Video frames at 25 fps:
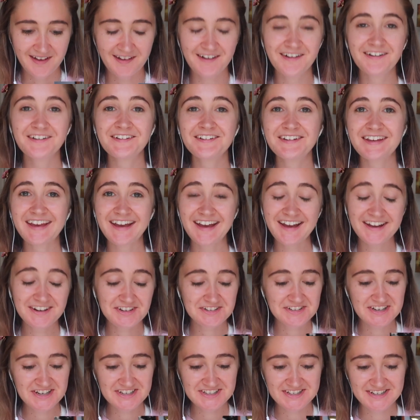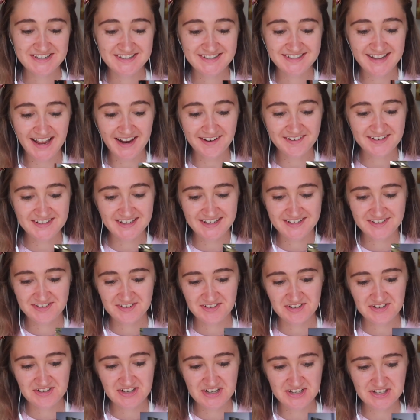Oh yeah, traditions. I was
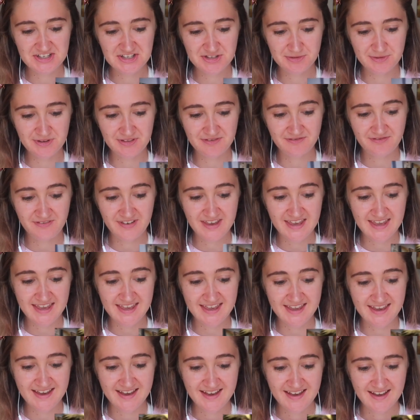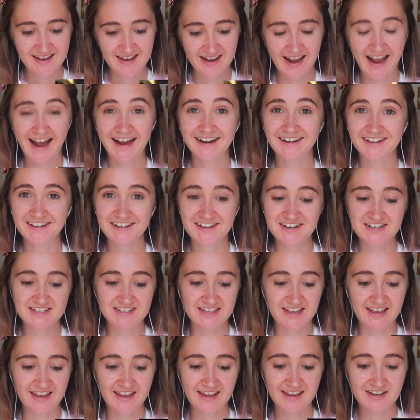in traditions with Fee and
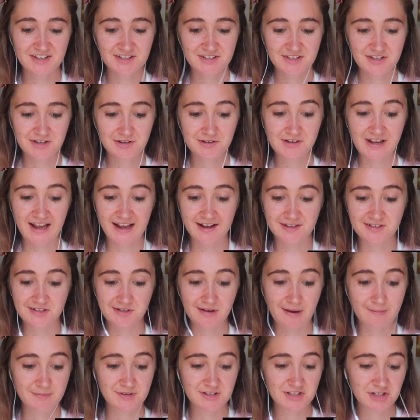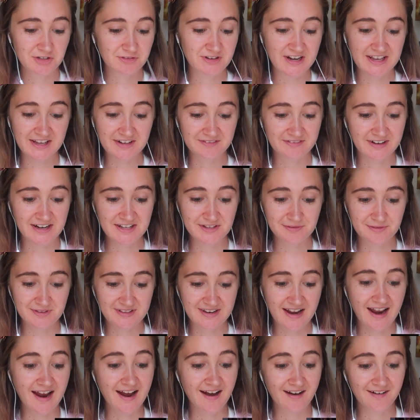Lucy, two girls who I'm still really good friends with
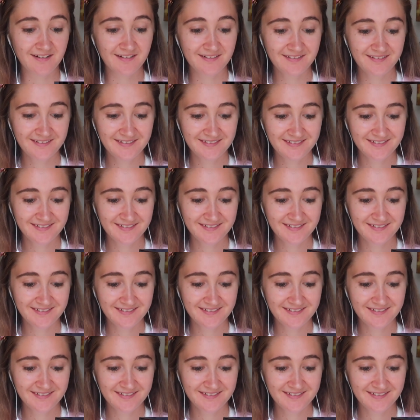now.